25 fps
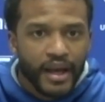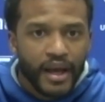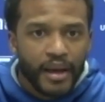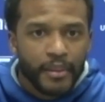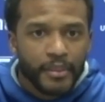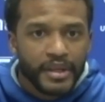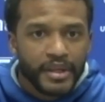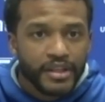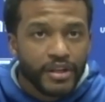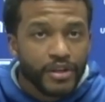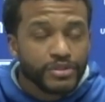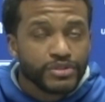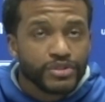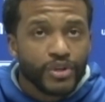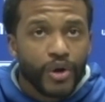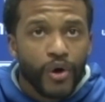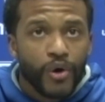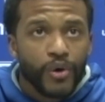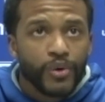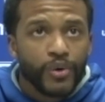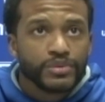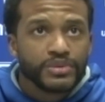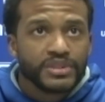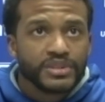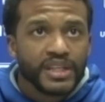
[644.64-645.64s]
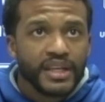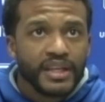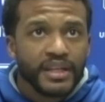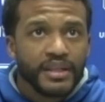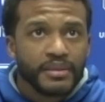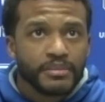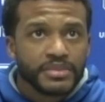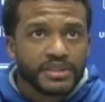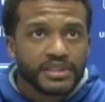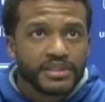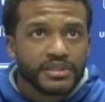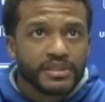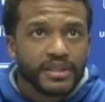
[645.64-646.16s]
I mean, those are old
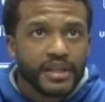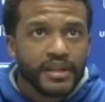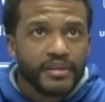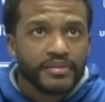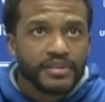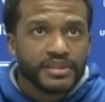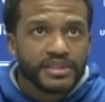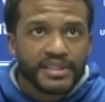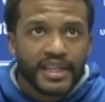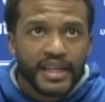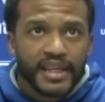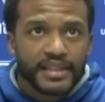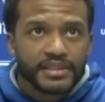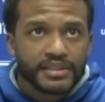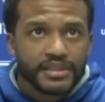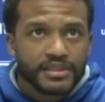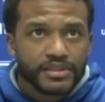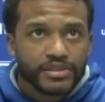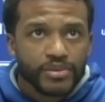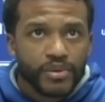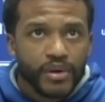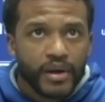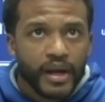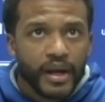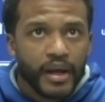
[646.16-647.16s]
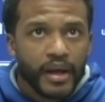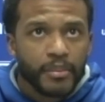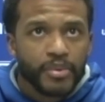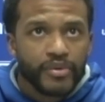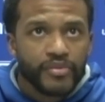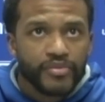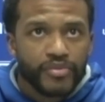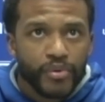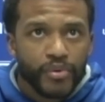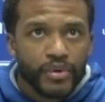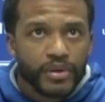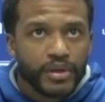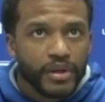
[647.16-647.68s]
teams. Even Texas, who I had
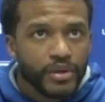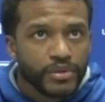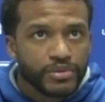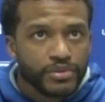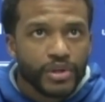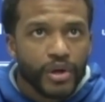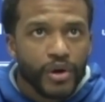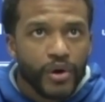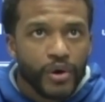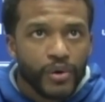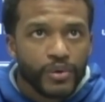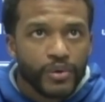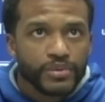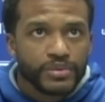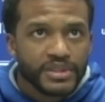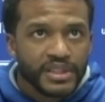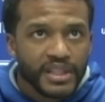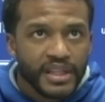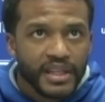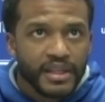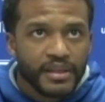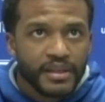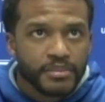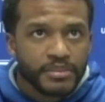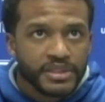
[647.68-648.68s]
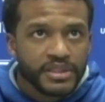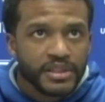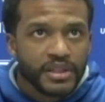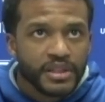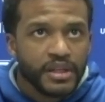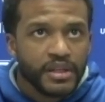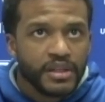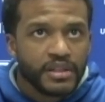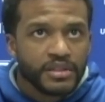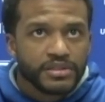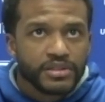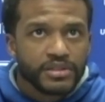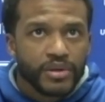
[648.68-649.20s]
before, those are old teams.
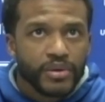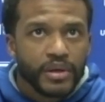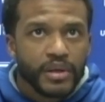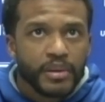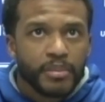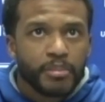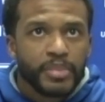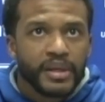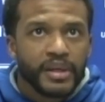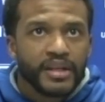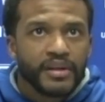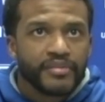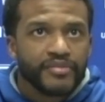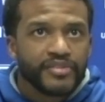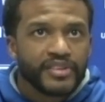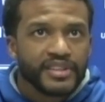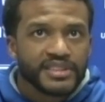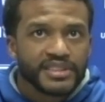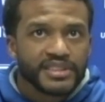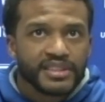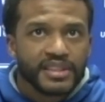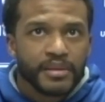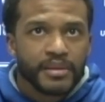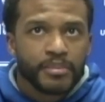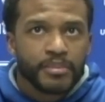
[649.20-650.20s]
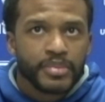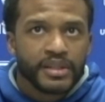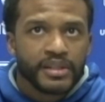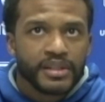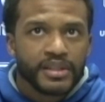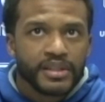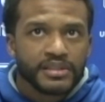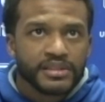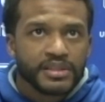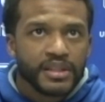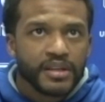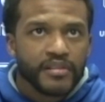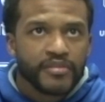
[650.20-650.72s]
So it benefits them
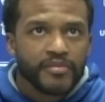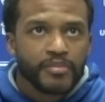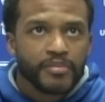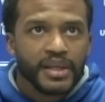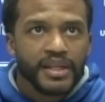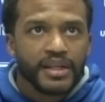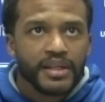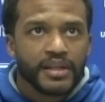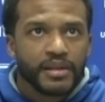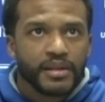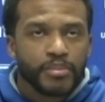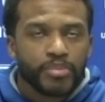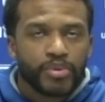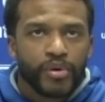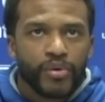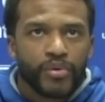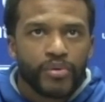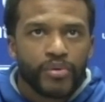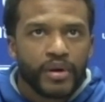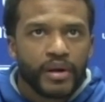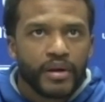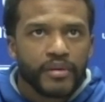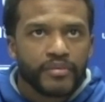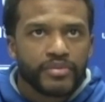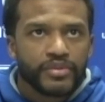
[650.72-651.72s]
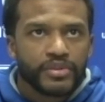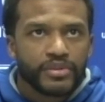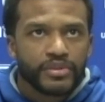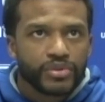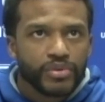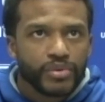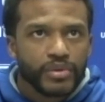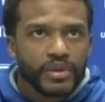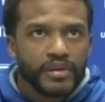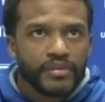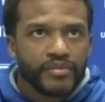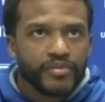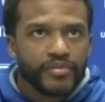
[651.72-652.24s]
because they've been in the program for
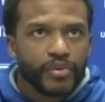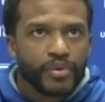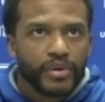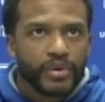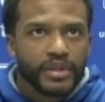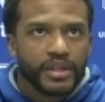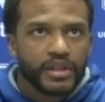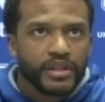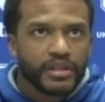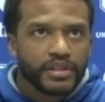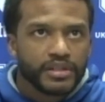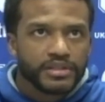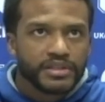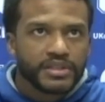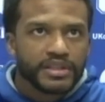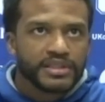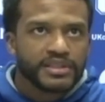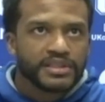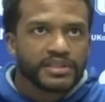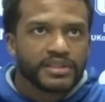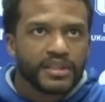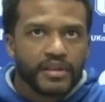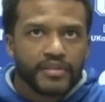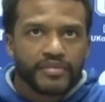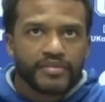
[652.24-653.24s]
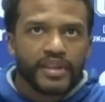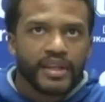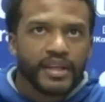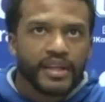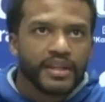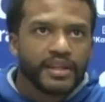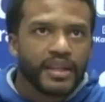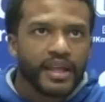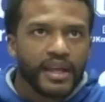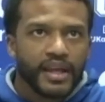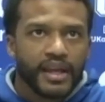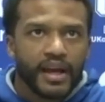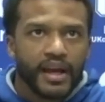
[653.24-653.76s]
3 and 4 years. This stuff
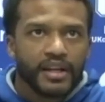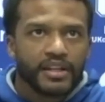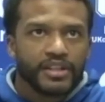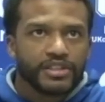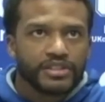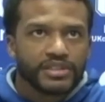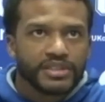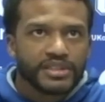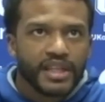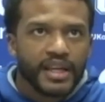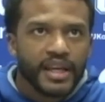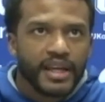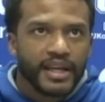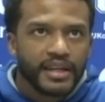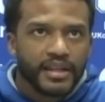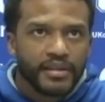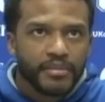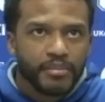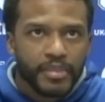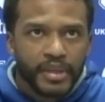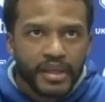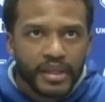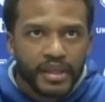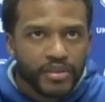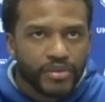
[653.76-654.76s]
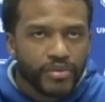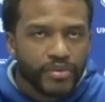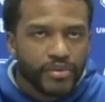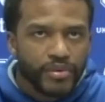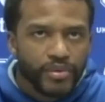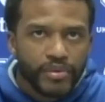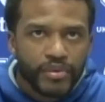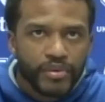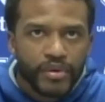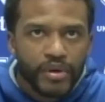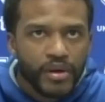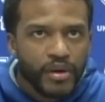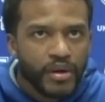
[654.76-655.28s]
that they understand and been
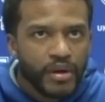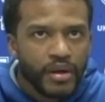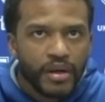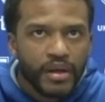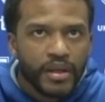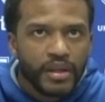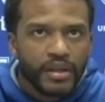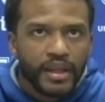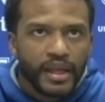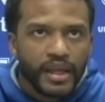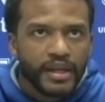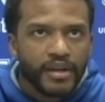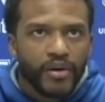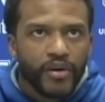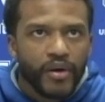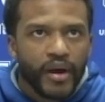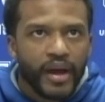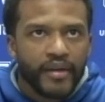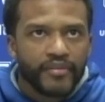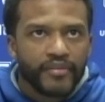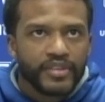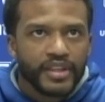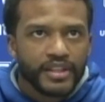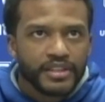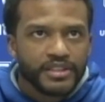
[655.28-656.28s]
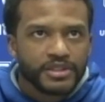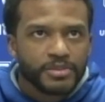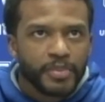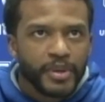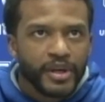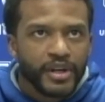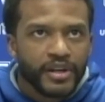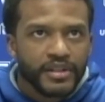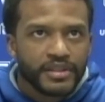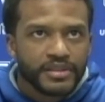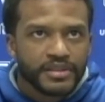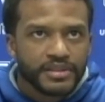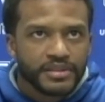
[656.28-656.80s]
through, they don't have to
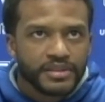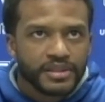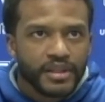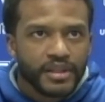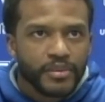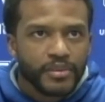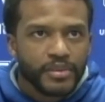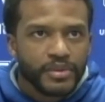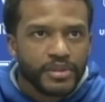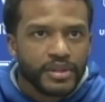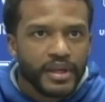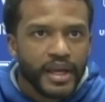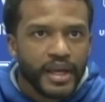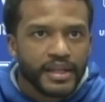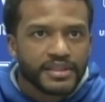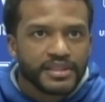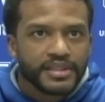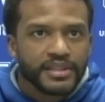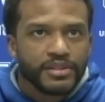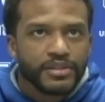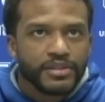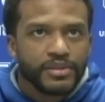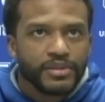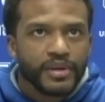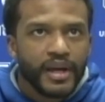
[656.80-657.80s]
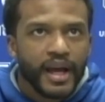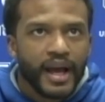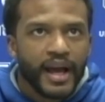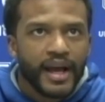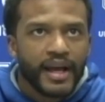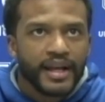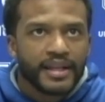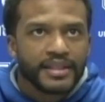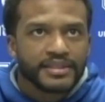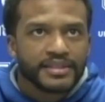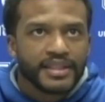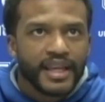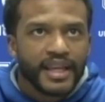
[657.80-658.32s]
experience. Now, when you get 10 new
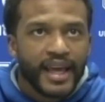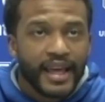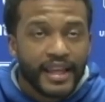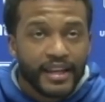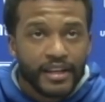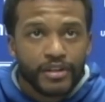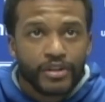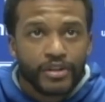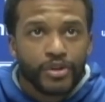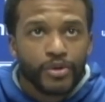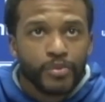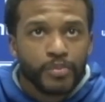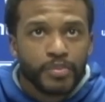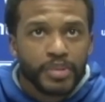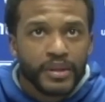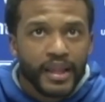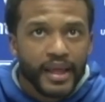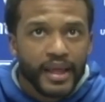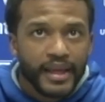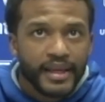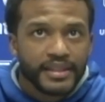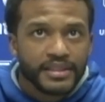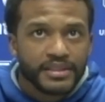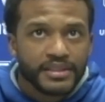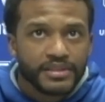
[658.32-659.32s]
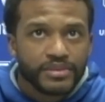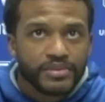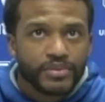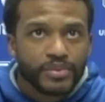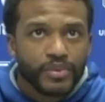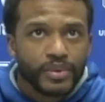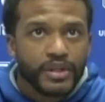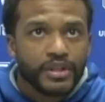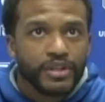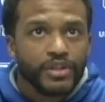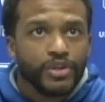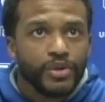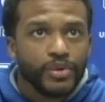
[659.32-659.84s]
guys at a new place
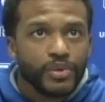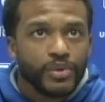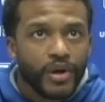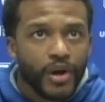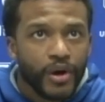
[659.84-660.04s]
with new